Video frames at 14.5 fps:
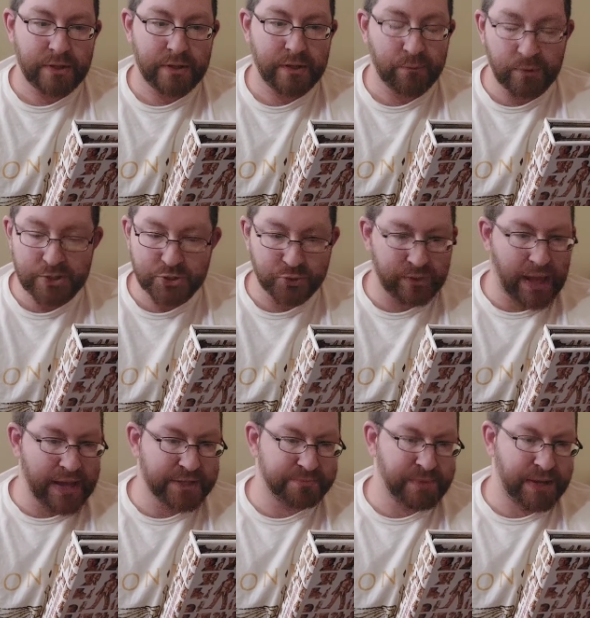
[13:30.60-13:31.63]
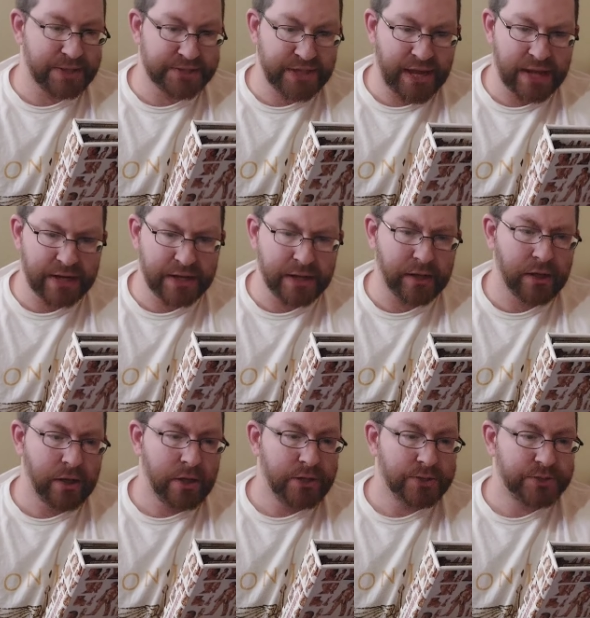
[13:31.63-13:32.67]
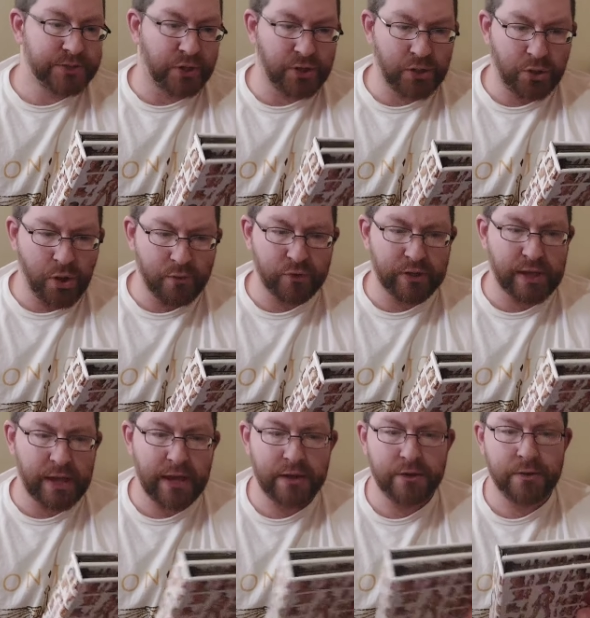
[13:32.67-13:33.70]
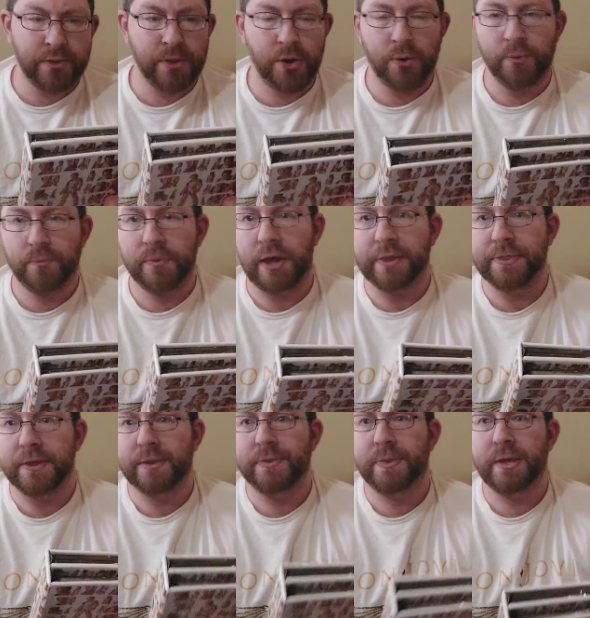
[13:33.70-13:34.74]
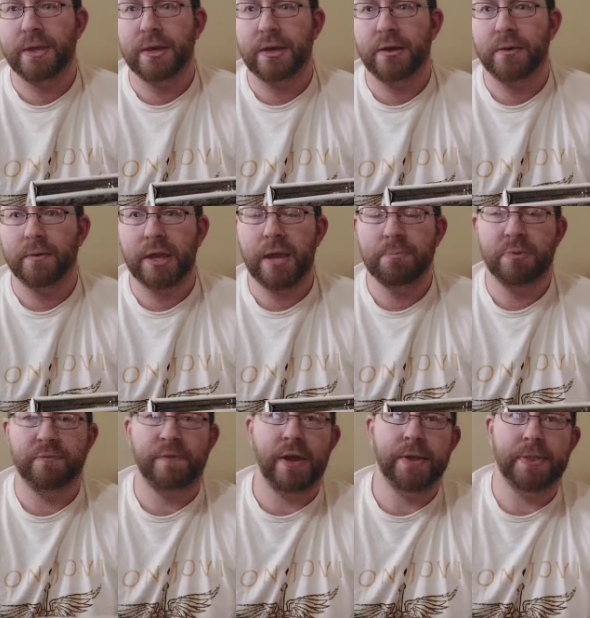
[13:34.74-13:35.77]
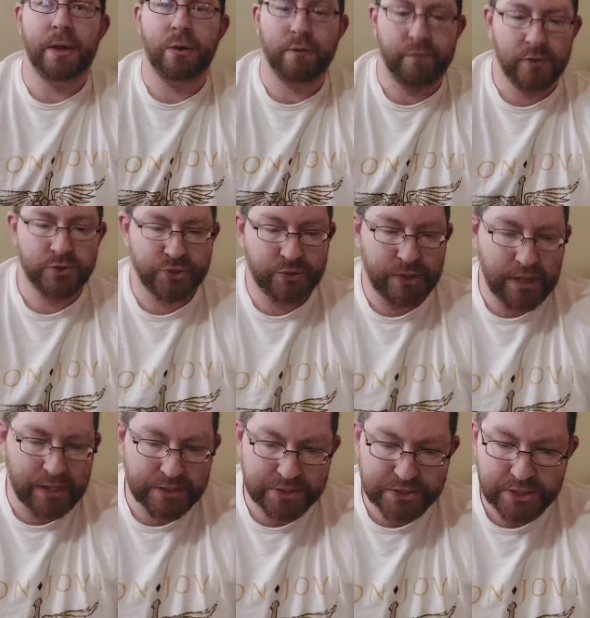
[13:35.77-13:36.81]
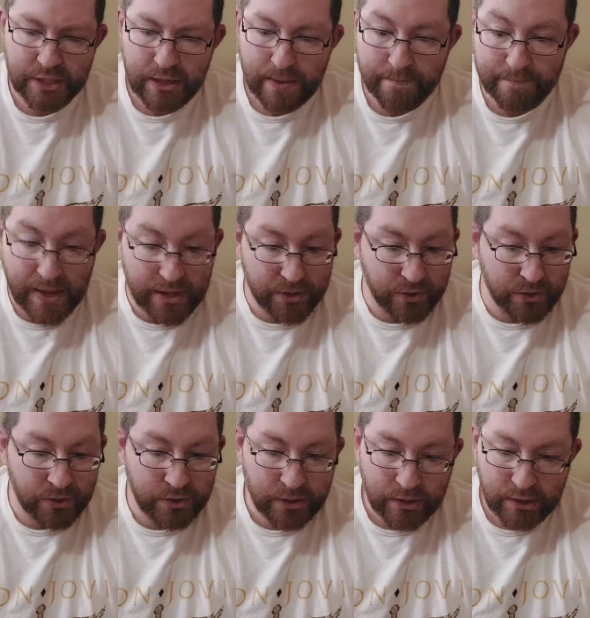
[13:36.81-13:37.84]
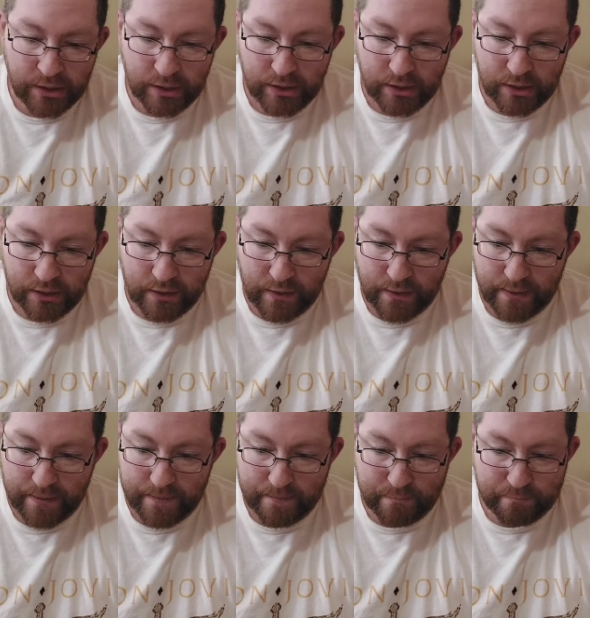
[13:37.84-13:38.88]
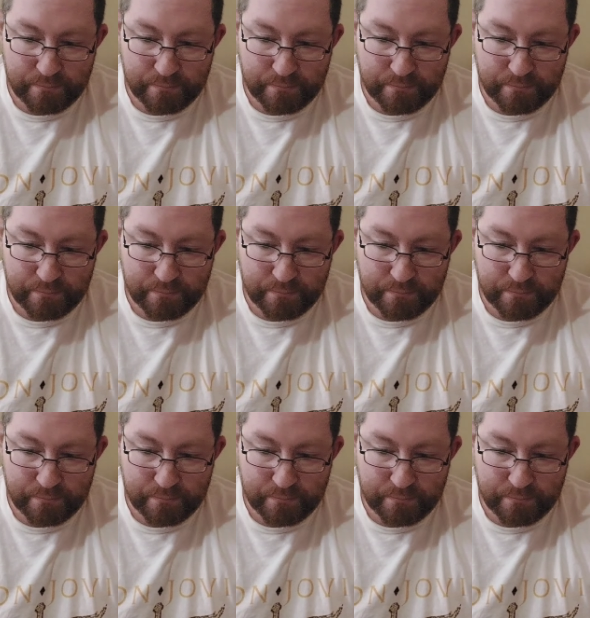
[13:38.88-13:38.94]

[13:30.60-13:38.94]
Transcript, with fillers: the original Last Man Standing, starting all over again, though I think the uh, Keep the Faith era version is better. Um,